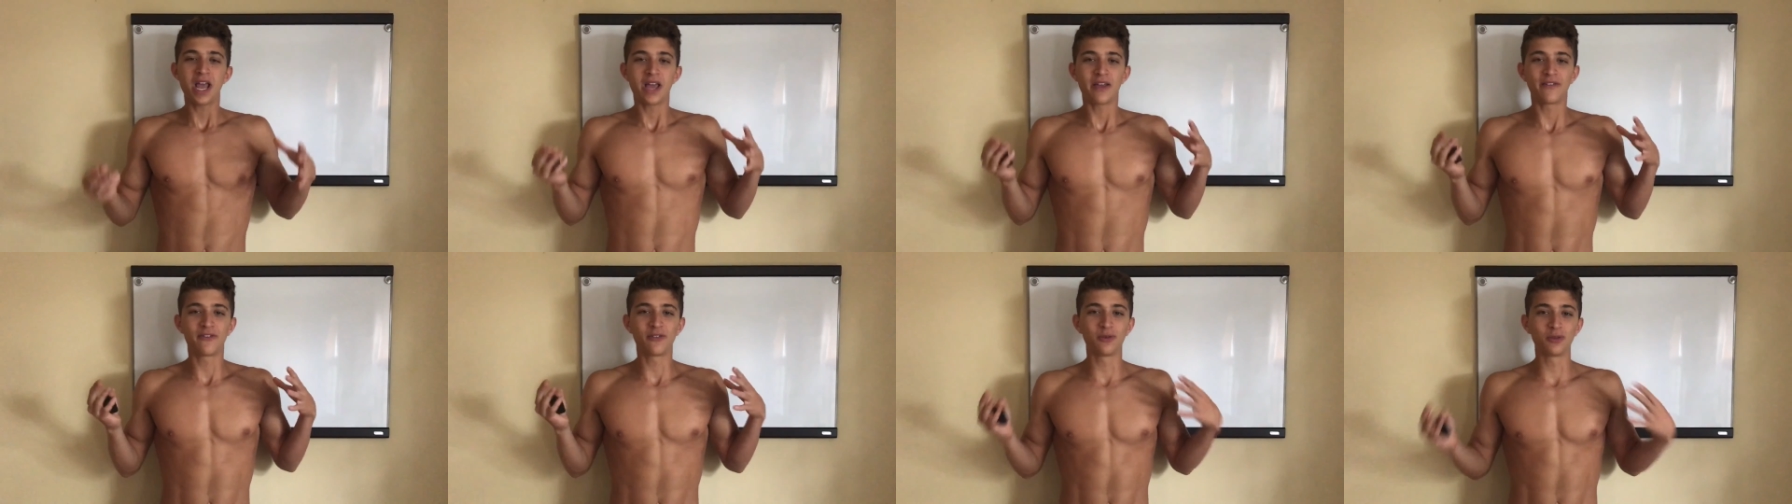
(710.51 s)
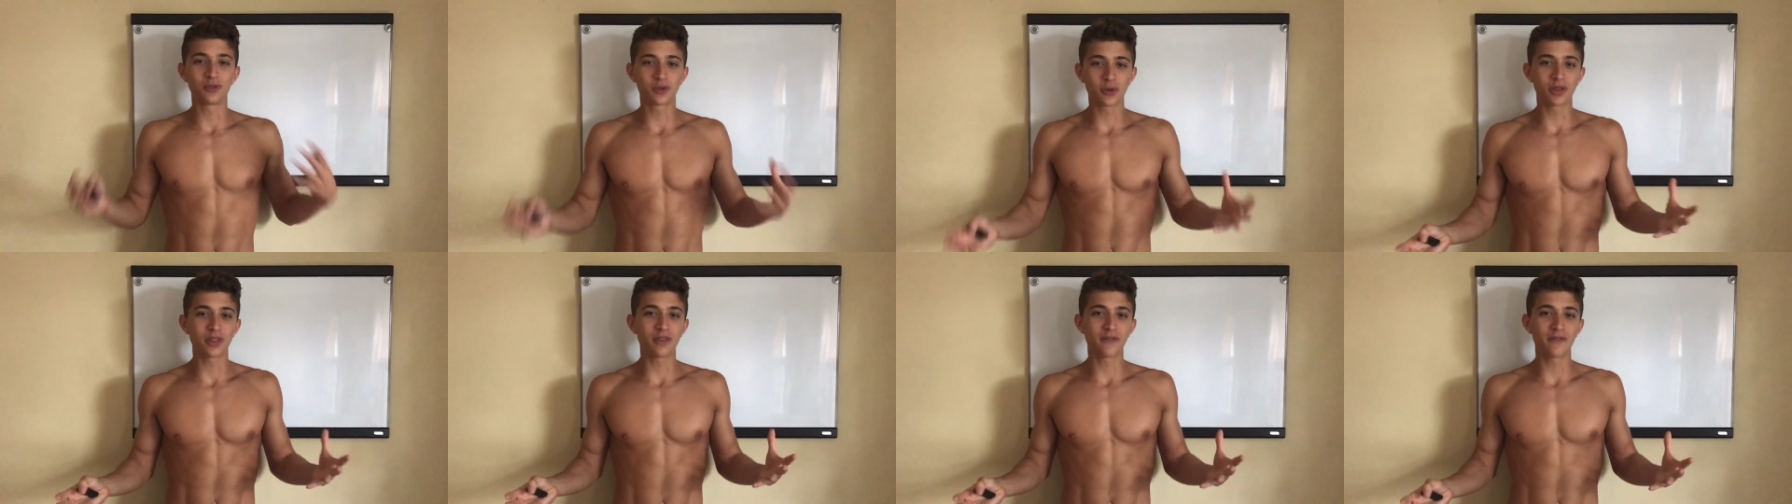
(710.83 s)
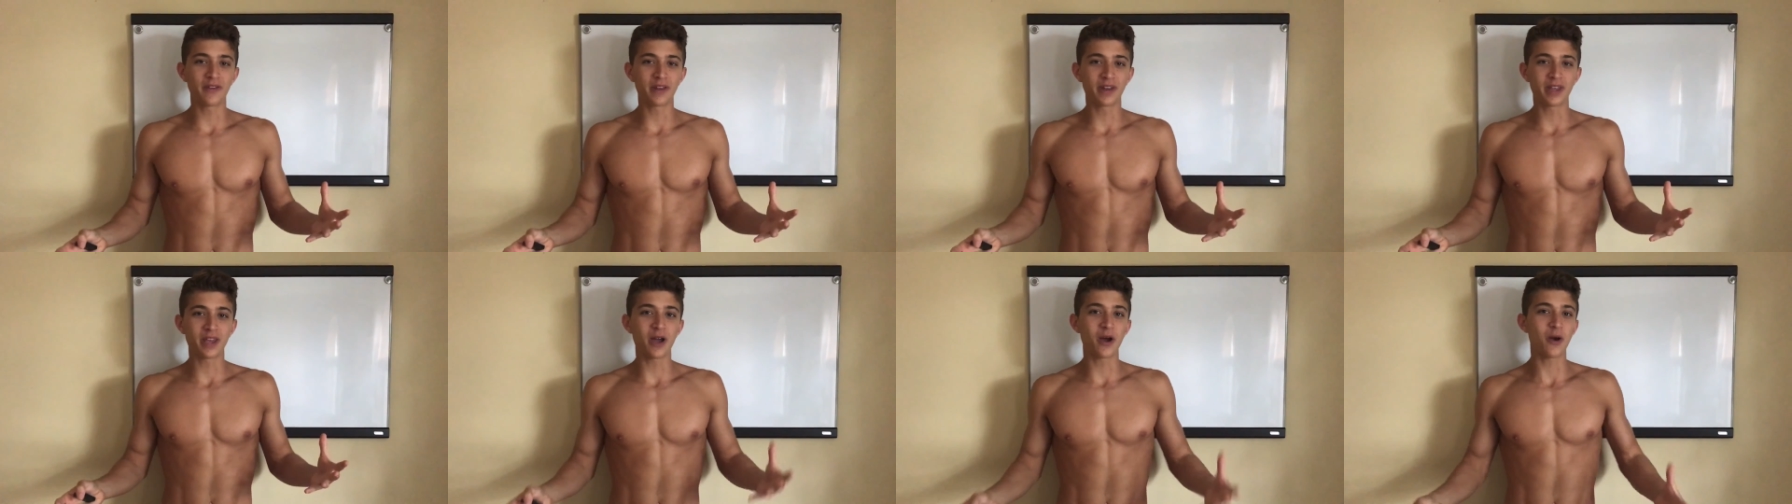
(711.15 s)
If you enjoyed the
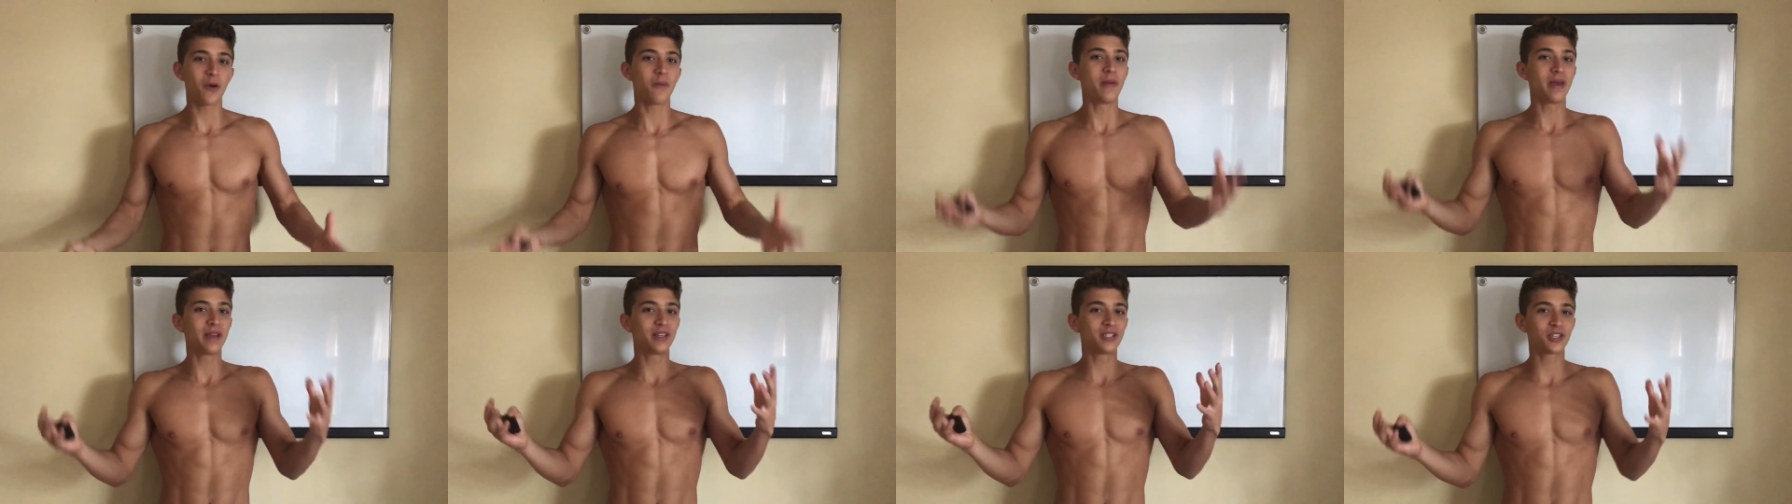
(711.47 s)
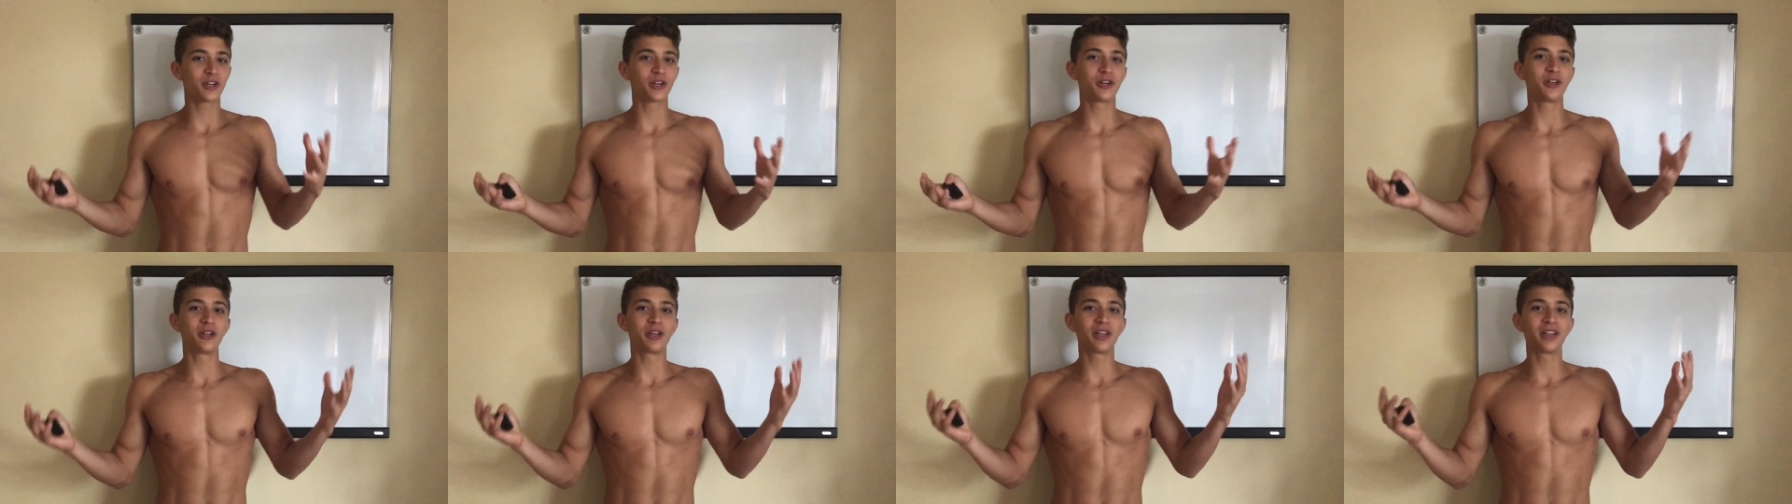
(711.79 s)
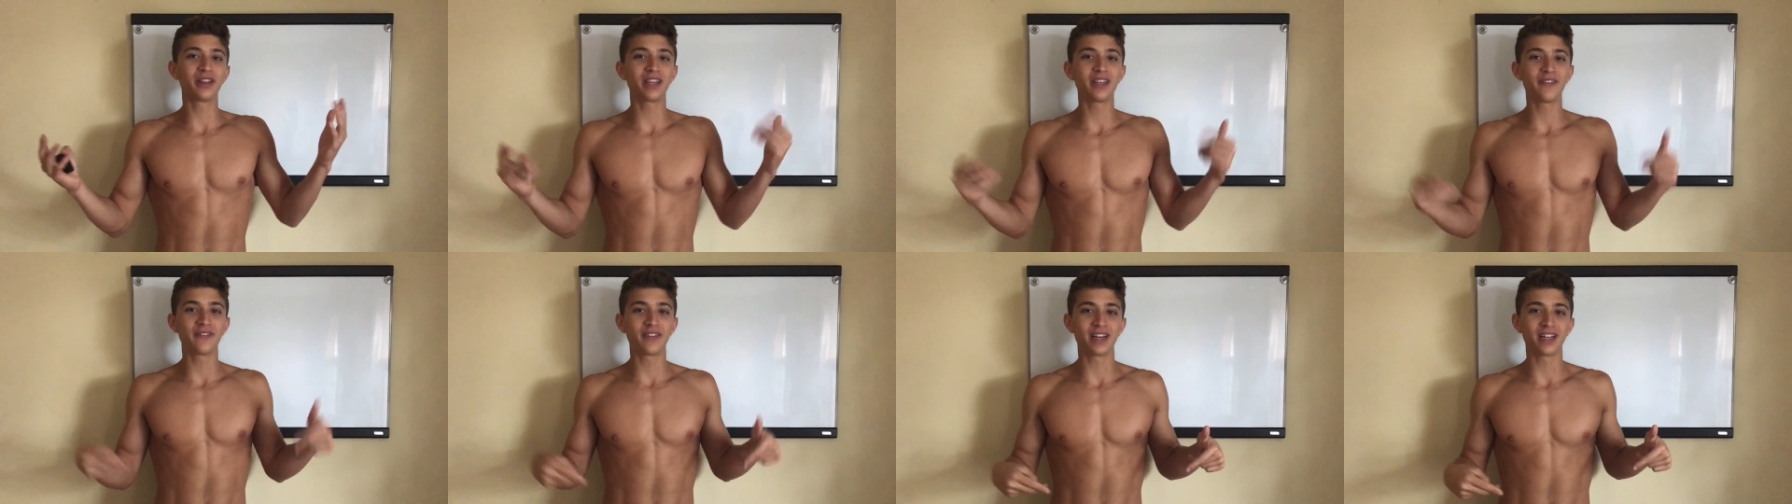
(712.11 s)
video, make sure
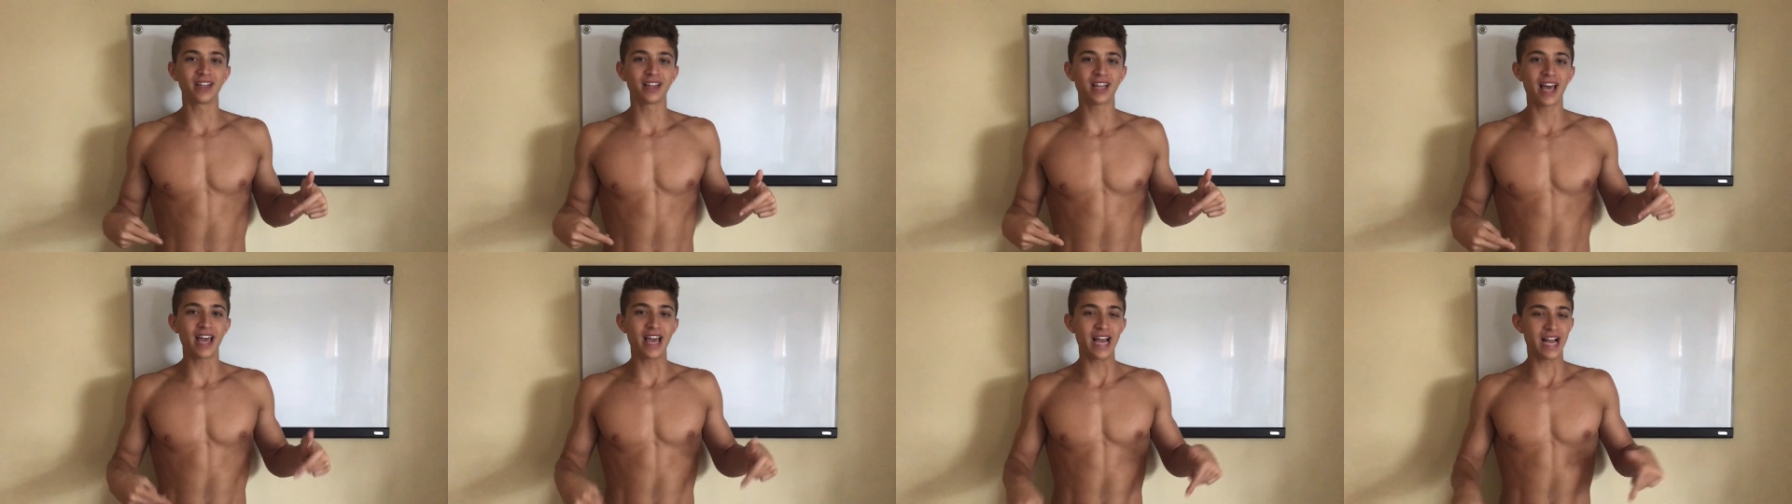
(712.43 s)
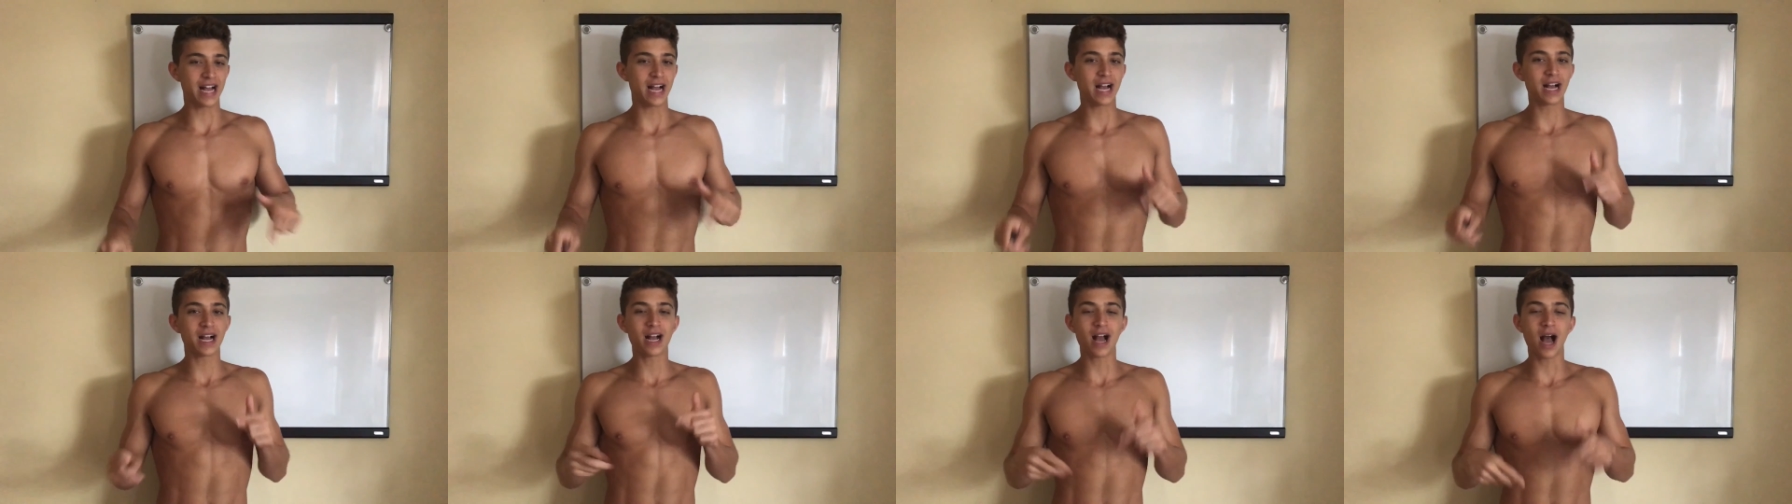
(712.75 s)
you leave it a like,